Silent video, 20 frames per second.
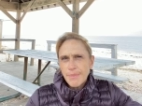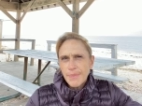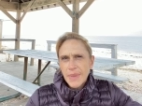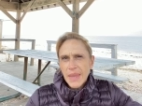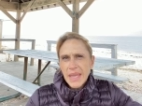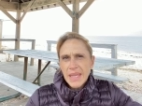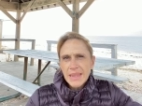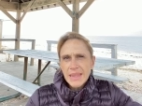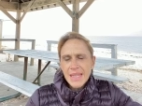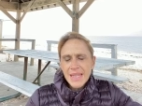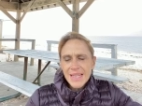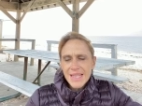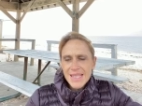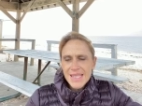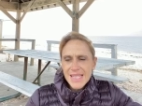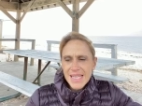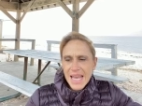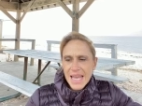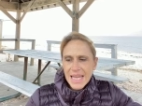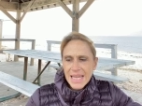in
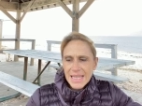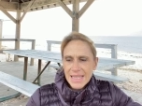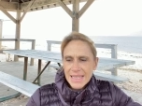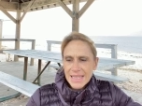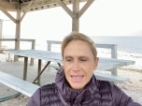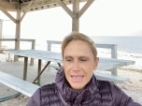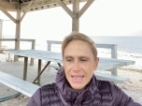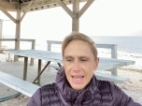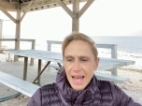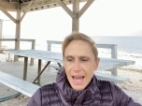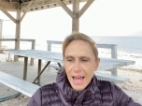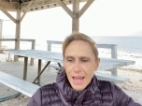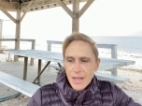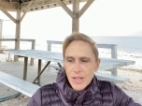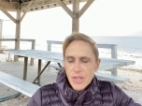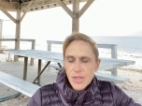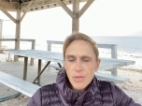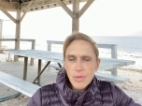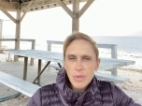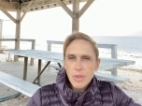this, and I
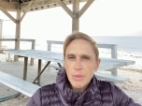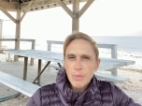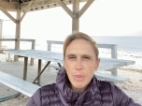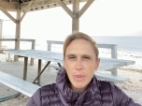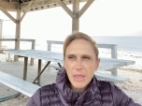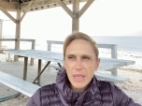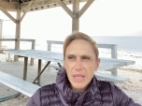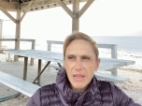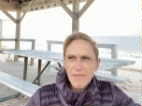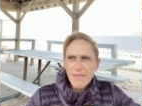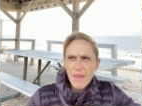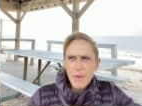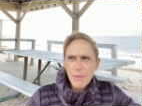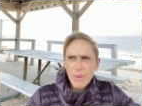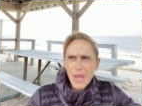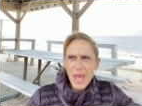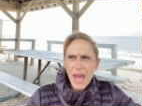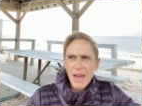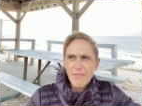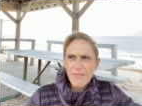truly believe that we
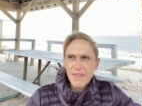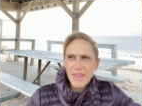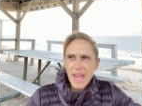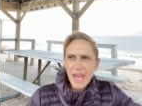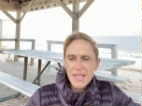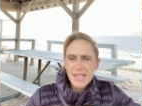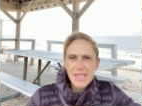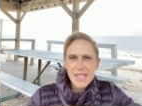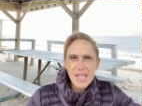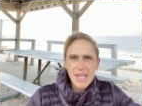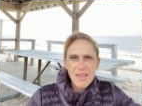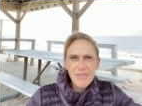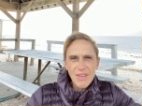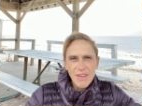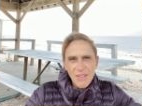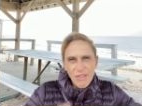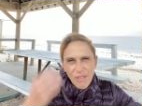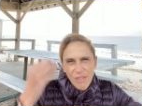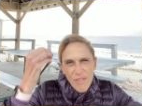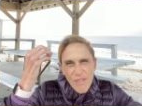have yet to even
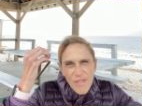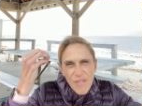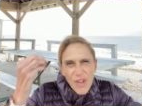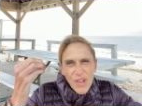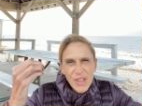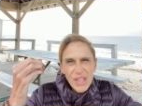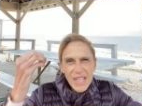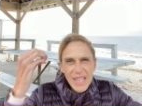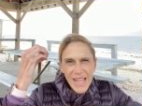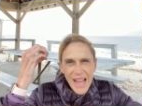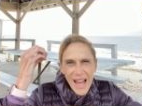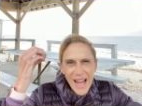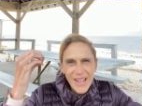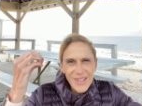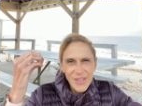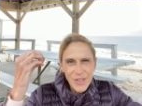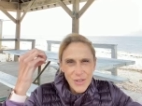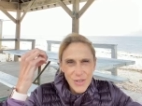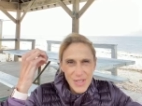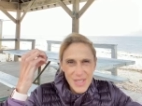fully
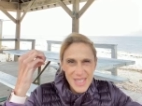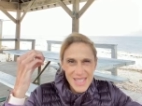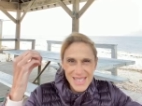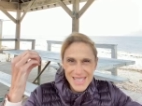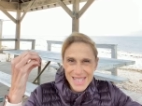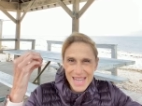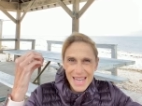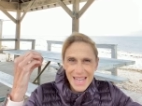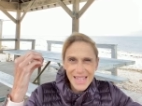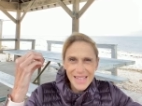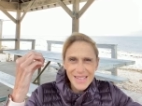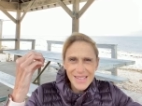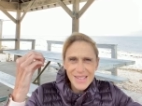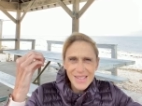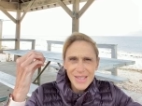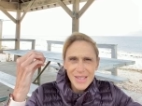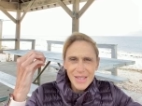understand